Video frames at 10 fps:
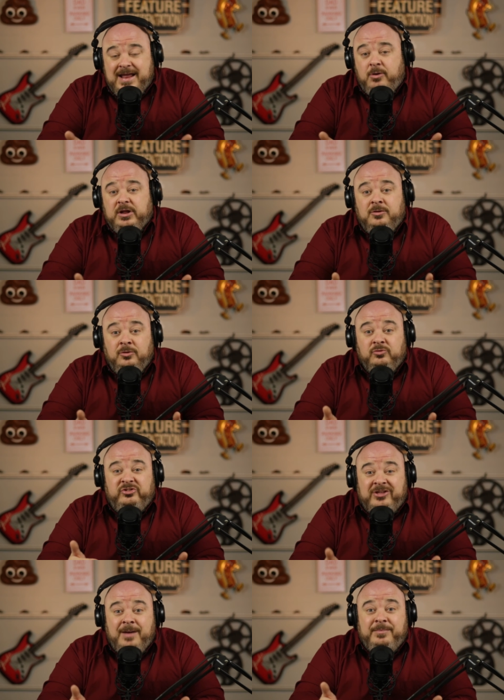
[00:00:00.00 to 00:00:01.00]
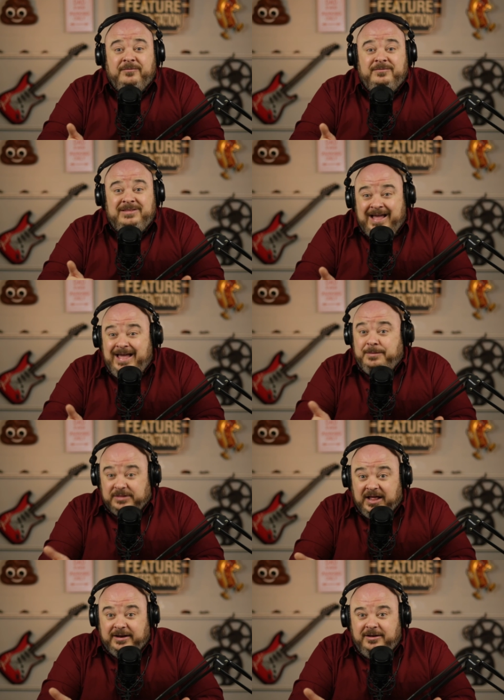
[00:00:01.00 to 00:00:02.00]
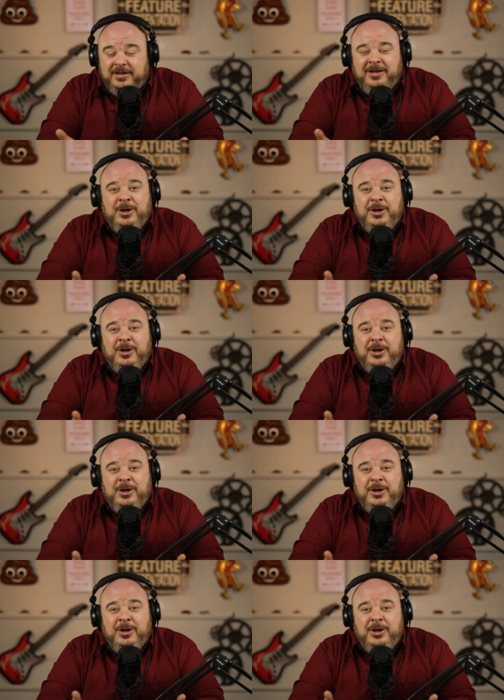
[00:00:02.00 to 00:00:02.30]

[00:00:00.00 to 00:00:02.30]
Now it includes top of timeline,